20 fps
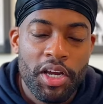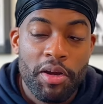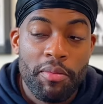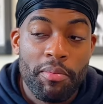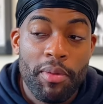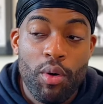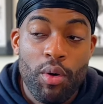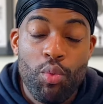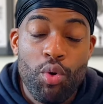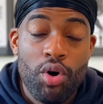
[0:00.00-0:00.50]

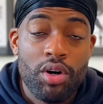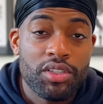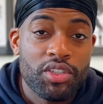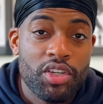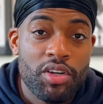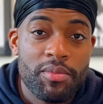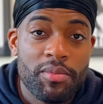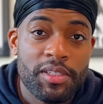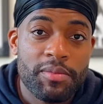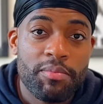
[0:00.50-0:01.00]
But what
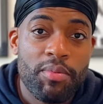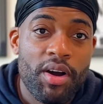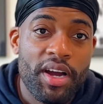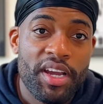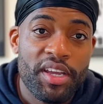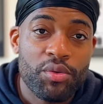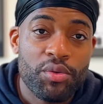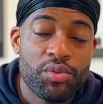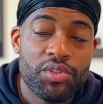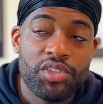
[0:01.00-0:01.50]
Thomas
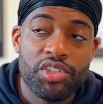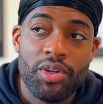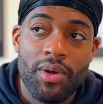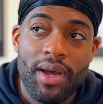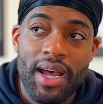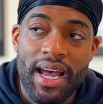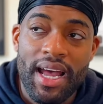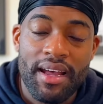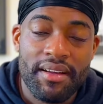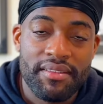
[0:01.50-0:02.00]
Partey also
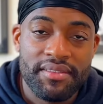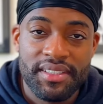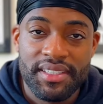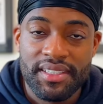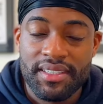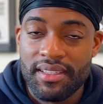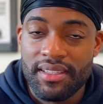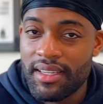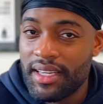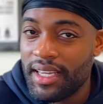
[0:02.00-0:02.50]

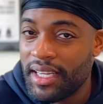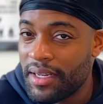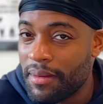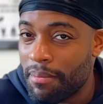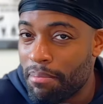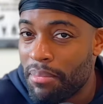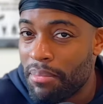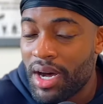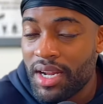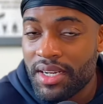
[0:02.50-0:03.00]
has in
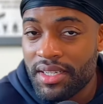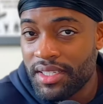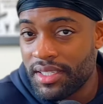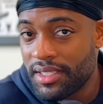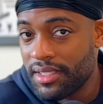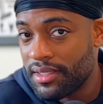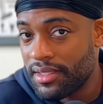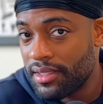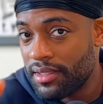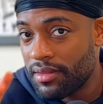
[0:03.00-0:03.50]

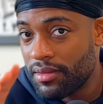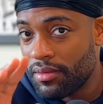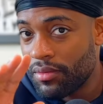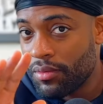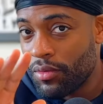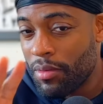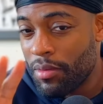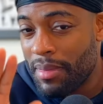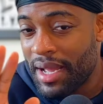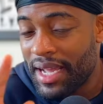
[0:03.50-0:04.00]
abundance,
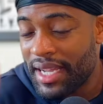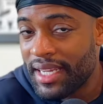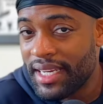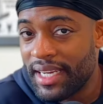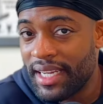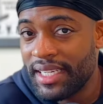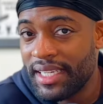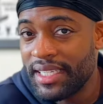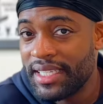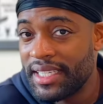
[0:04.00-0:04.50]
what
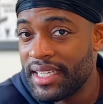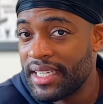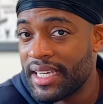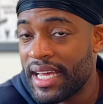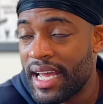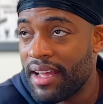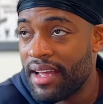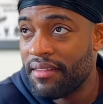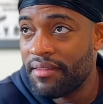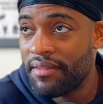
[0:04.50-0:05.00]
Makelele didn't
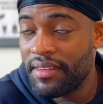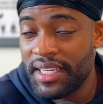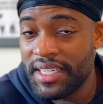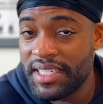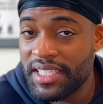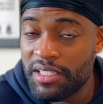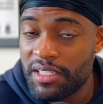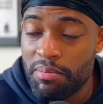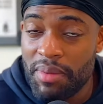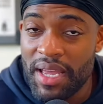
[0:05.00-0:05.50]
have in
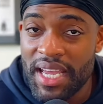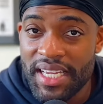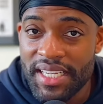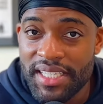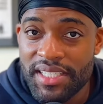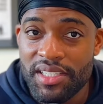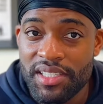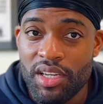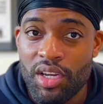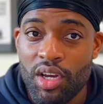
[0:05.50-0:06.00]

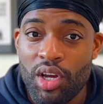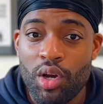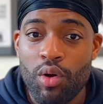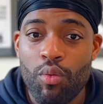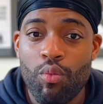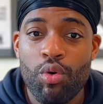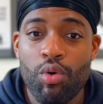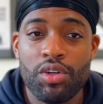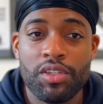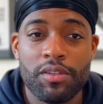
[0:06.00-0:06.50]
spades,
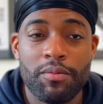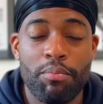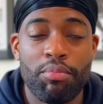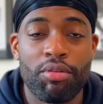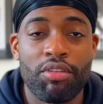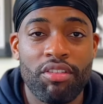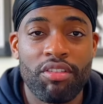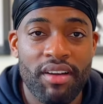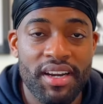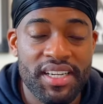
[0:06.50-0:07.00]
was
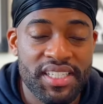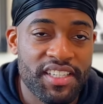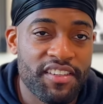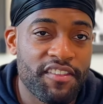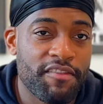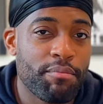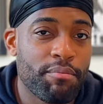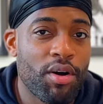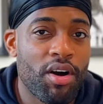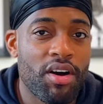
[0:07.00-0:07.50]

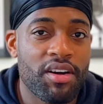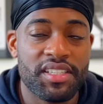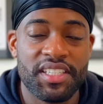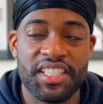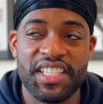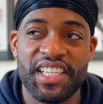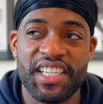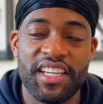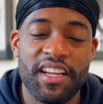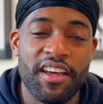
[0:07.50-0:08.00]
progressive
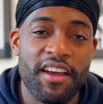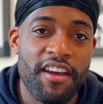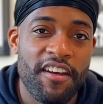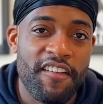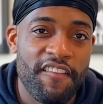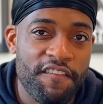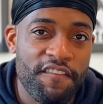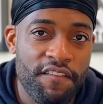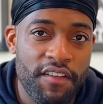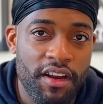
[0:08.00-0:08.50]
passing,
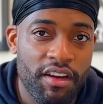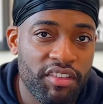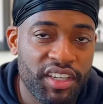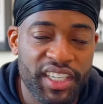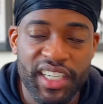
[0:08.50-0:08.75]
very